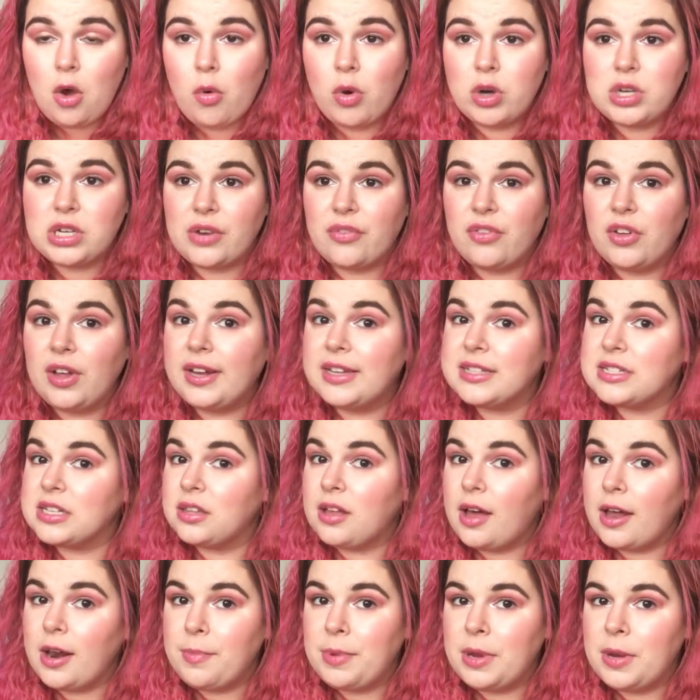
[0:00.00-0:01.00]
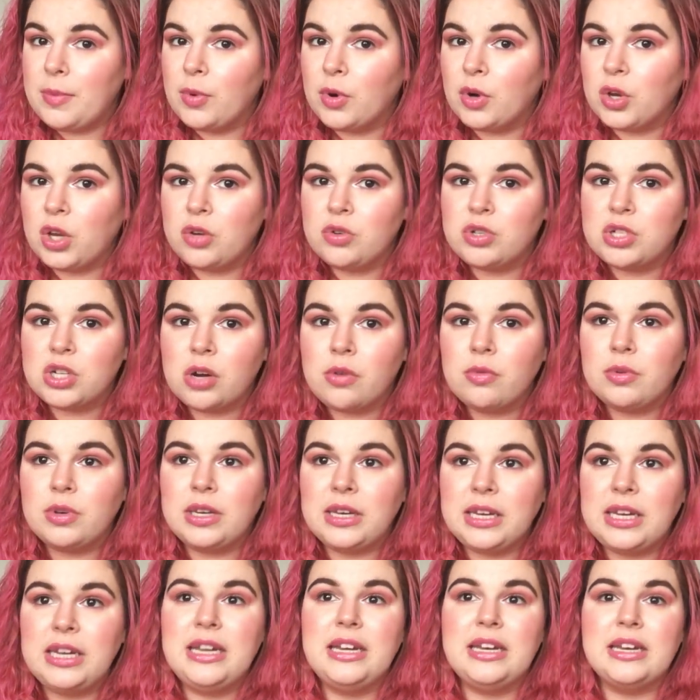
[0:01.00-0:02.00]
which I feel like is a lot of people, you
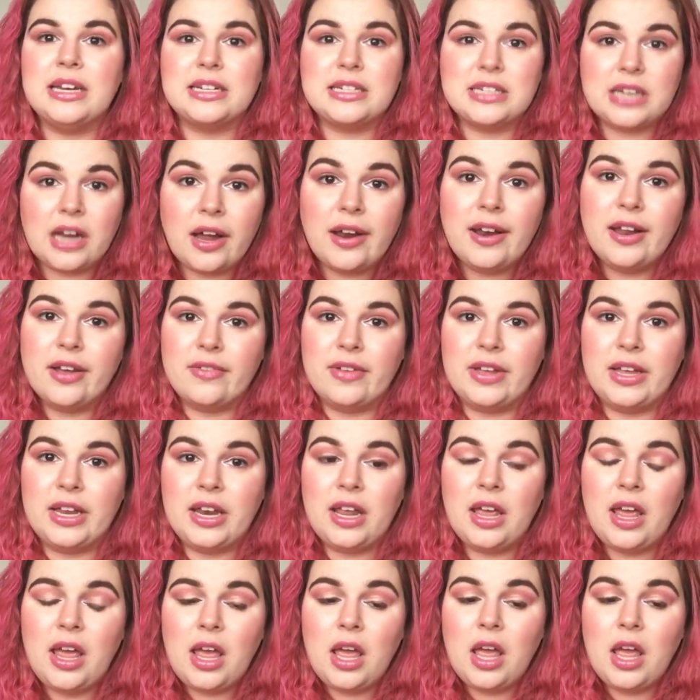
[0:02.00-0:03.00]
don't need a ton of it.